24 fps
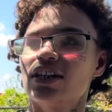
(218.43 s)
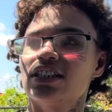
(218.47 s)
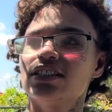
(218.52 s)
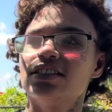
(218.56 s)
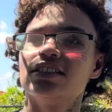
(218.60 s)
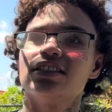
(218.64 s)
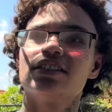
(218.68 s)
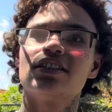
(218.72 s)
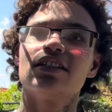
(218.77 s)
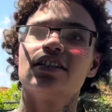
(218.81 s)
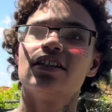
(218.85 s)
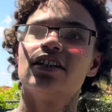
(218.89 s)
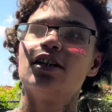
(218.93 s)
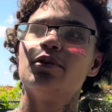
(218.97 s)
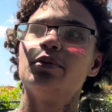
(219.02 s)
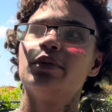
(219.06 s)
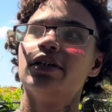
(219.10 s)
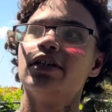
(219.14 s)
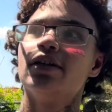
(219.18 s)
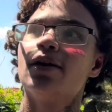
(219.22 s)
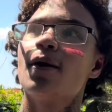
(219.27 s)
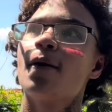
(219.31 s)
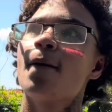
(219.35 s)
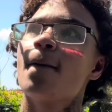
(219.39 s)
is she staring at me?
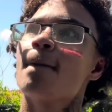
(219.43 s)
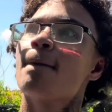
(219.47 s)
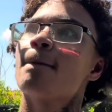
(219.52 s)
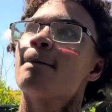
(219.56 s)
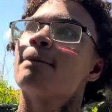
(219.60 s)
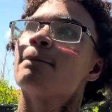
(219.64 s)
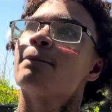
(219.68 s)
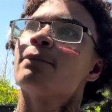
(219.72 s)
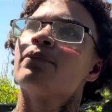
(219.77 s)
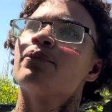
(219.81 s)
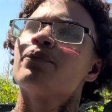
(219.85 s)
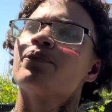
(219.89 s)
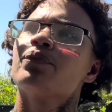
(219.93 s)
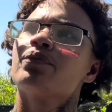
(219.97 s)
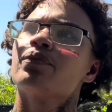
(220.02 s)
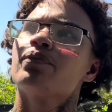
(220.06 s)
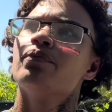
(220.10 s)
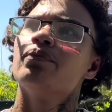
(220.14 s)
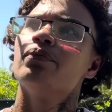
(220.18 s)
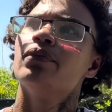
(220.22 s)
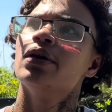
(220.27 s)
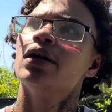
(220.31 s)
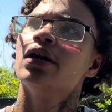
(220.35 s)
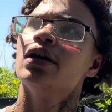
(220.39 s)

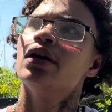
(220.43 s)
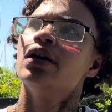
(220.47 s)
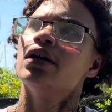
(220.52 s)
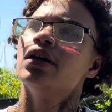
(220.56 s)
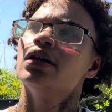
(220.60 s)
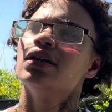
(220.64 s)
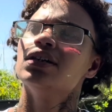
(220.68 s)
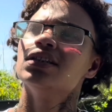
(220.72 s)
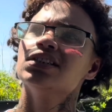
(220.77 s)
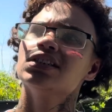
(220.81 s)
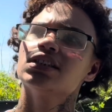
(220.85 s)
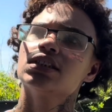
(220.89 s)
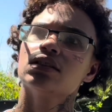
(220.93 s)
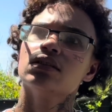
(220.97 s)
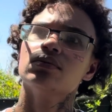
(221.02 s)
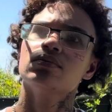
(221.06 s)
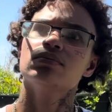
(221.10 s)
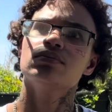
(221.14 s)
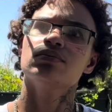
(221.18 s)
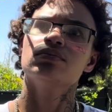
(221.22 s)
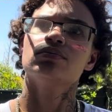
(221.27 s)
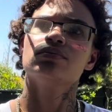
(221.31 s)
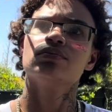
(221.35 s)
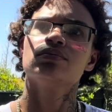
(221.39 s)
And then
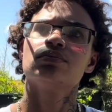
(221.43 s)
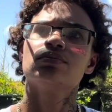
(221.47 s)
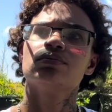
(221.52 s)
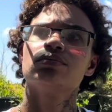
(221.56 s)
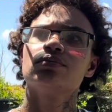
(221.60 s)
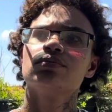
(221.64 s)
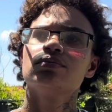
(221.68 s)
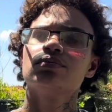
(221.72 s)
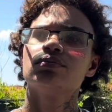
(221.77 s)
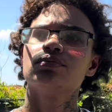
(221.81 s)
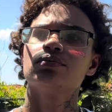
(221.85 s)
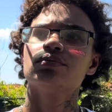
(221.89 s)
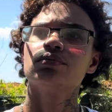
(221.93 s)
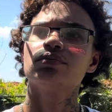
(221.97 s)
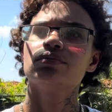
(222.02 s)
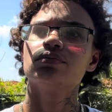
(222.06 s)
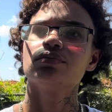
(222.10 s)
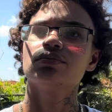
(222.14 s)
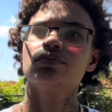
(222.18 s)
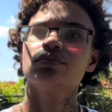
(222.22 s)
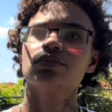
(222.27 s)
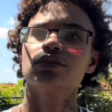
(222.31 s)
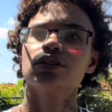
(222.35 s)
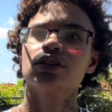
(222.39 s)

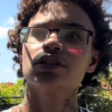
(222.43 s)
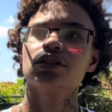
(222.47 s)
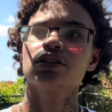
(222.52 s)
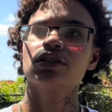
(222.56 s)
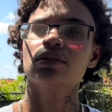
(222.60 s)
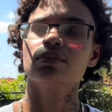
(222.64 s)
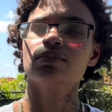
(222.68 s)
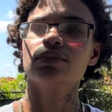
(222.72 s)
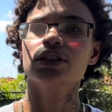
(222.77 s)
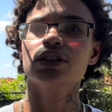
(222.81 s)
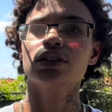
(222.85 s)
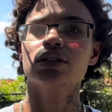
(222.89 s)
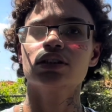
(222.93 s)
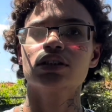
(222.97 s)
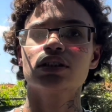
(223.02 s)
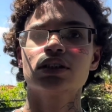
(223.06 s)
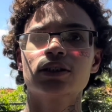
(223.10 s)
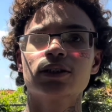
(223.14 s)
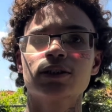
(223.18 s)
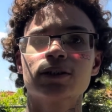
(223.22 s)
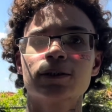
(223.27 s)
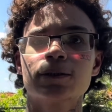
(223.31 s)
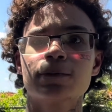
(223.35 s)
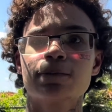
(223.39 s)
something just
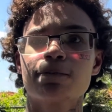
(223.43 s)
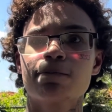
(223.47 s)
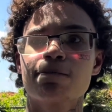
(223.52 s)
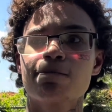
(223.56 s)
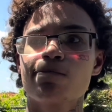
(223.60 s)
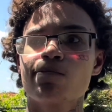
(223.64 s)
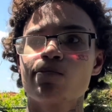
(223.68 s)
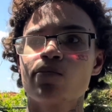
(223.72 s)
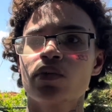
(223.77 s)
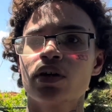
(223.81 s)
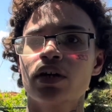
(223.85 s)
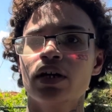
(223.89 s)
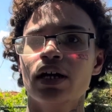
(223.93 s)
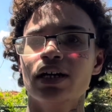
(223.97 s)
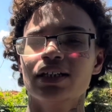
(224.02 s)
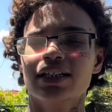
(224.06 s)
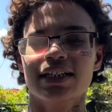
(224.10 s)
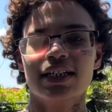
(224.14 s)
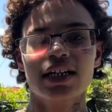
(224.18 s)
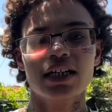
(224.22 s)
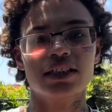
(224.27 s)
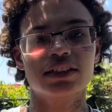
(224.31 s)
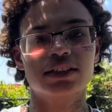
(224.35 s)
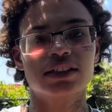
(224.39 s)
like
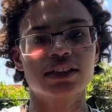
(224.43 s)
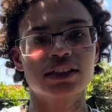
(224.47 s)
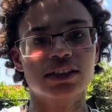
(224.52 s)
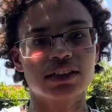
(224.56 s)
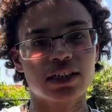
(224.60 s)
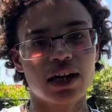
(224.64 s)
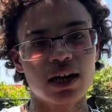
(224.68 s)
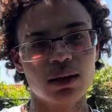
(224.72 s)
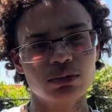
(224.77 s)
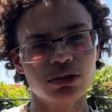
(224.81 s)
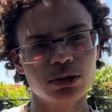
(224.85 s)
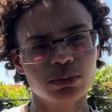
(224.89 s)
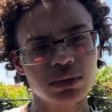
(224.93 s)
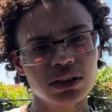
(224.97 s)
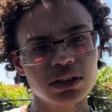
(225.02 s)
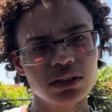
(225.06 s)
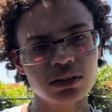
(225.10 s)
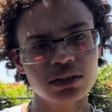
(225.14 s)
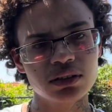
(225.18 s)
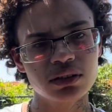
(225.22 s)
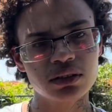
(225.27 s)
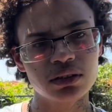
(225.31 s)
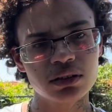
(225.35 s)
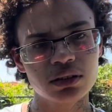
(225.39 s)
kind of stops me,
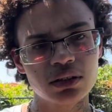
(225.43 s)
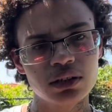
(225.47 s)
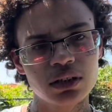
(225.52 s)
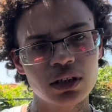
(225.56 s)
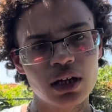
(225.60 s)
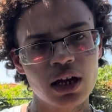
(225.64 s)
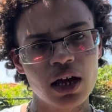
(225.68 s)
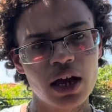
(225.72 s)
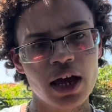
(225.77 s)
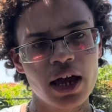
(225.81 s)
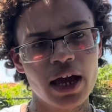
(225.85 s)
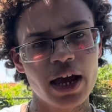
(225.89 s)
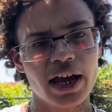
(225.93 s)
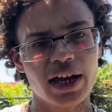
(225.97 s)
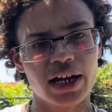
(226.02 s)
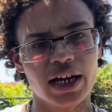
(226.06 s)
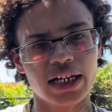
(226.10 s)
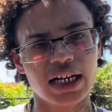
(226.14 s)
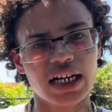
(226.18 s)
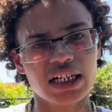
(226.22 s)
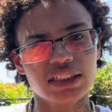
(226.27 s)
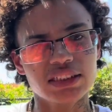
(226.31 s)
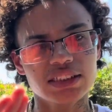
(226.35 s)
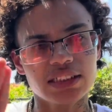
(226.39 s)
and I
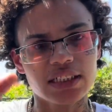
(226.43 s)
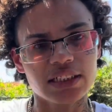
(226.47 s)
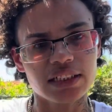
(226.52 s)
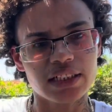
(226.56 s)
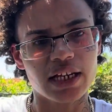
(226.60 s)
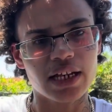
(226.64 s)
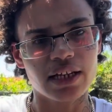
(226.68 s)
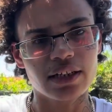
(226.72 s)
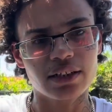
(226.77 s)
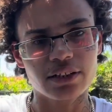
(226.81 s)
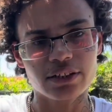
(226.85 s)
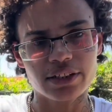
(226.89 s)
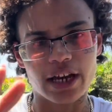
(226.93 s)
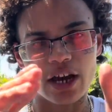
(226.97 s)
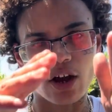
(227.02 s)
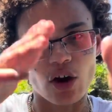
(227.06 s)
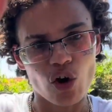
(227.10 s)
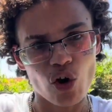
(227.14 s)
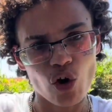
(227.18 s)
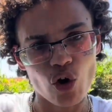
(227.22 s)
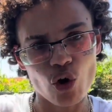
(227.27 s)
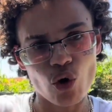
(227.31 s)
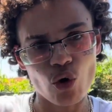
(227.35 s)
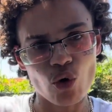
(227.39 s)
kind of take that
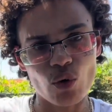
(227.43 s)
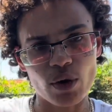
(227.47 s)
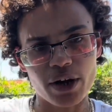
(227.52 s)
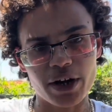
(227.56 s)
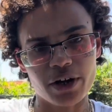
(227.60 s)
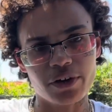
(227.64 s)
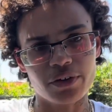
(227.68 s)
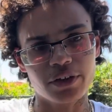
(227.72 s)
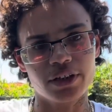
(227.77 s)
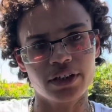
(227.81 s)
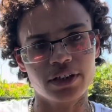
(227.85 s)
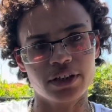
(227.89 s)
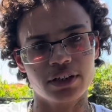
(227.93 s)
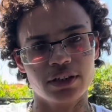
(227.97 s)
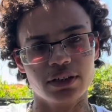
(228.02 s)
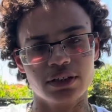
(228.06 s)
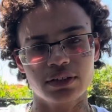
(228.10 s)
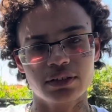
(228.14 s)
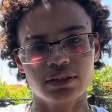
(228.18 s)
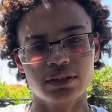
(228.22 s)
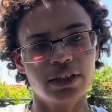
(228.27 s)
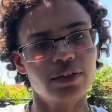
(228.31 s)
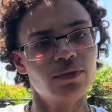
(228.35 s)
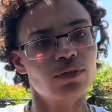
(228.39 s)
whole area in.
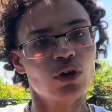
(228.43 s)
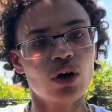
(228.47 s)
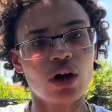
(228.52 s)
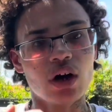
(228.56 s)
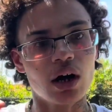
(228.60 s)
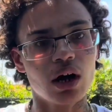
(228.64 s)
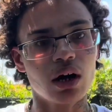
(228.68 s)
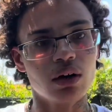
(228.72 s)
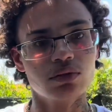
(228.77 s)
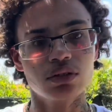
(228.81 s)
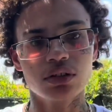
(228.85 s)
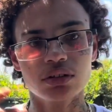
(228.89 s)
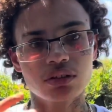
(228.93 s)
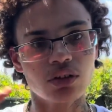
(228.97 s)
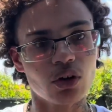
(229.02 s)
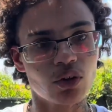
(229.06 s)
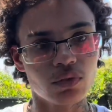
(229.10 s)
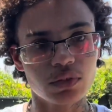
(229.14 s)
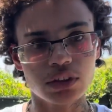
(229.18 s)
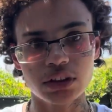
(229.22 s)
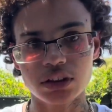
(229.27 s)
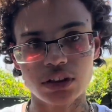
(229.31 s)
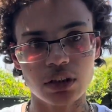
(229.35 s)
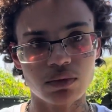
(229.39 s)
Even though I looked over
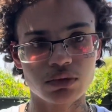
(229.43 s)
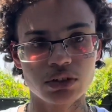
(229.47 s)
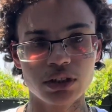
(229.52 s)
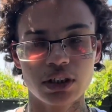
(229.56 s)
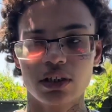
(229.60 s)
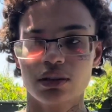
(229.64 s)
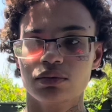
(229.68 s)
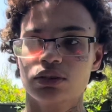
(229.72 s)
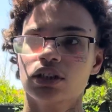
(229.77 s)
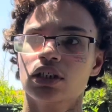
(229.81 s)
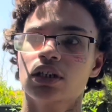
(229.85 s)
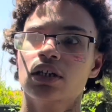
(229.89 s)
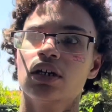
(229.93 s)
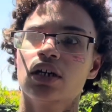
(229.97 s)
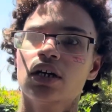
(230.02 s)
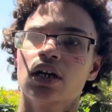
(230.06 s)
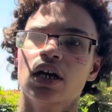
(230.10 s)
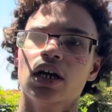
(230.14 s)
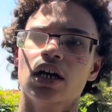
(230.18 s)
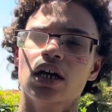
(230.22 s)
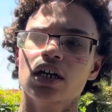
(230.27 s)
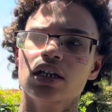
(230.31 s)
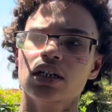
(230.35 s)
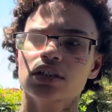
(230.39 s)
it several times,
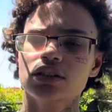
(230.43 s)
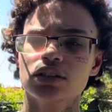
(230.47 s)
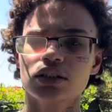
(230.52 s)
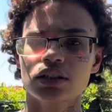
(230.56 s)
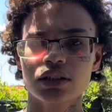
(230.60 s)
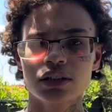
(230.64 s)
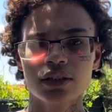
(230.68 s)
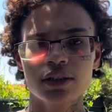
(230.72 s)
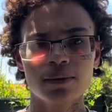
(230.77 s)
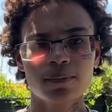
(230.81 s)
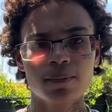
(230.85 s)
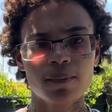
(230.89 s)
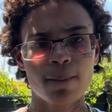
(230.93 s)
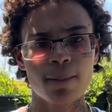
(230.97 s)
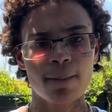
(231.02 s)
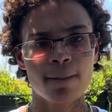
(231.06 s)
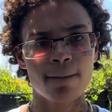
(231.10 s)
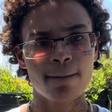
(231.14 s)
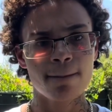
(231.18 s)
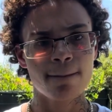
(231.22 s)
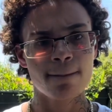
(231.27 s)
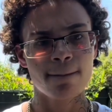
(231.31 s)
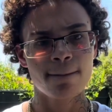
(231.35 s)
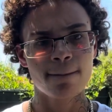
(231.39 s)
and I took it in,
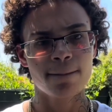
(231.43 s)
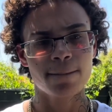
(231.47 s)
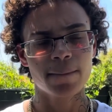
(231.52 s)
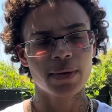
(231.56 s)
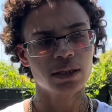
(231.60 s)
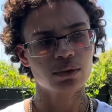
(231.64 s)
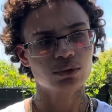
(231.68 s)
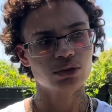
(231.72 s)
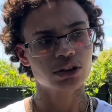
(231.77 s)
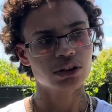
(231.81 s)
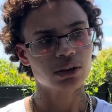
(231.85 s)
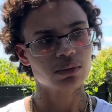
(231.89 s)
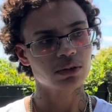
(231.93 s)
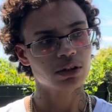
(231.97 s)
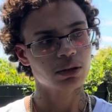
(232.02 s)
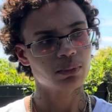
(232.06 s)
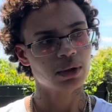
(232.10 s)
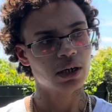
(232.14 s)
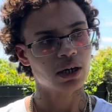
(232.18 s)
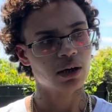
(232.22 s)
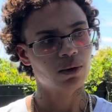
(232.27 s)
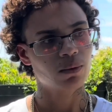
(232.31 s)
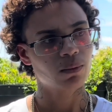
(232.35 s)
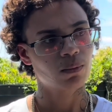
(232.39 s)
and it was something
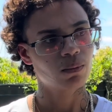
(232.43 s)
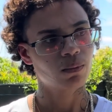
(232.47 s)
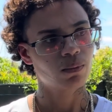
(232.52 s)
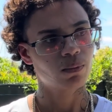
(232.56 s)
about